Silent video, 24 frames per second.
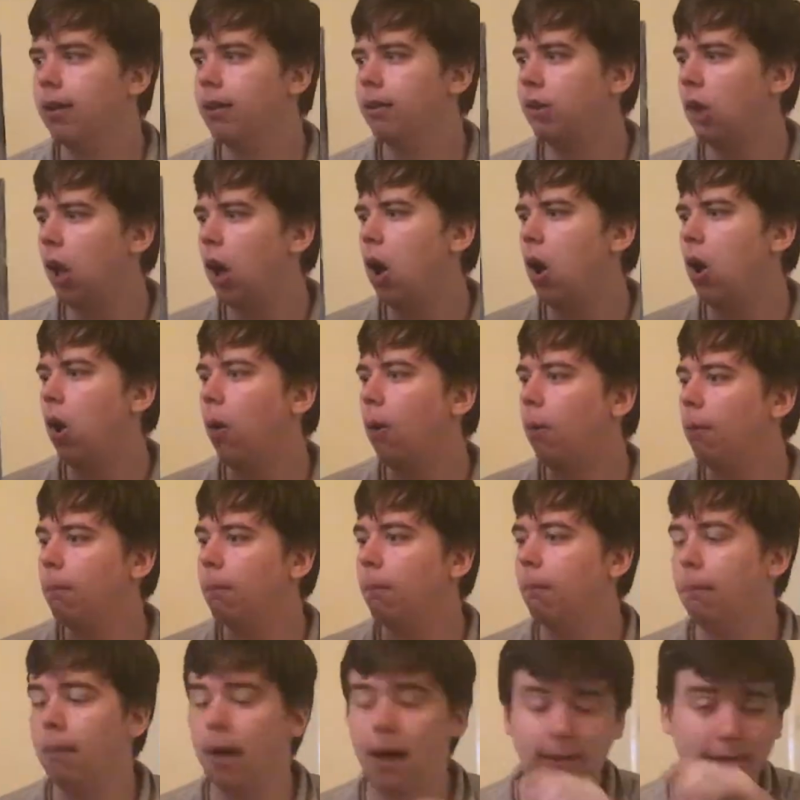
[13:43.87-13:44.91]
So,
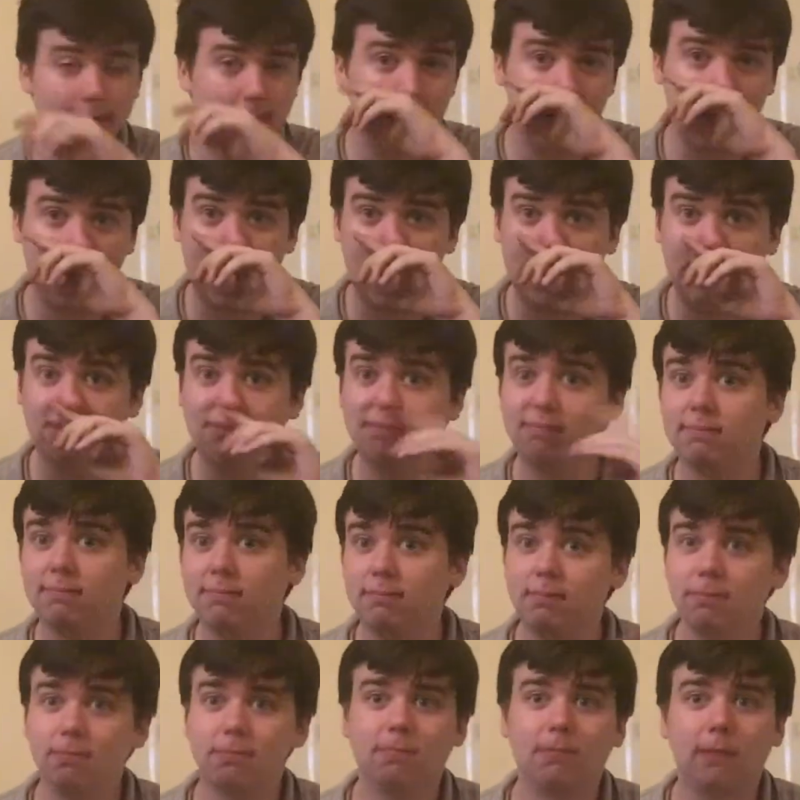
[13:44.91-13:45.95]
I decided, hey,
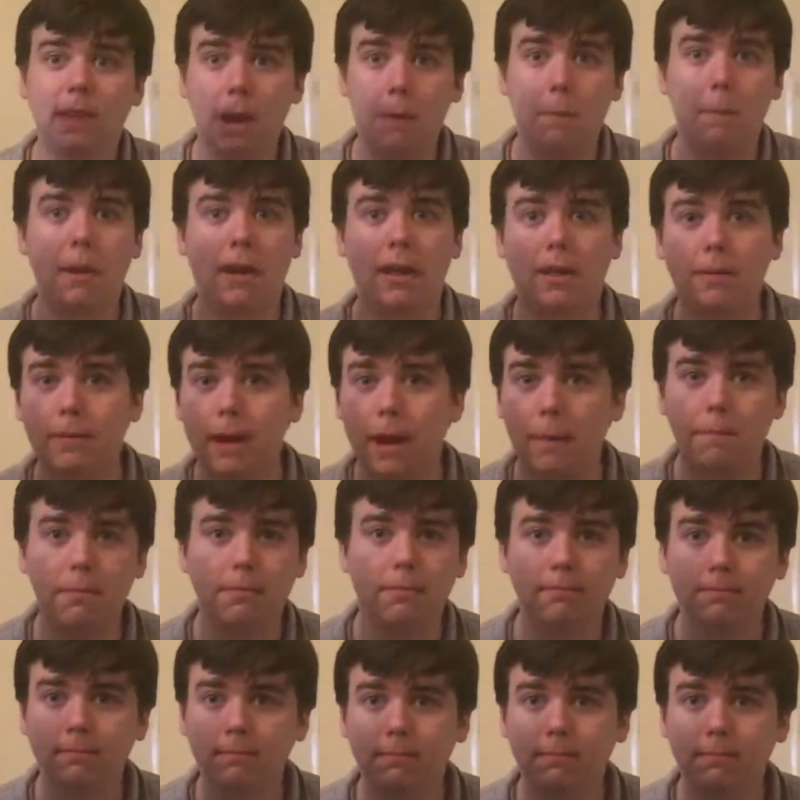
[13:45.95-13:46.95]
I'll pick them up.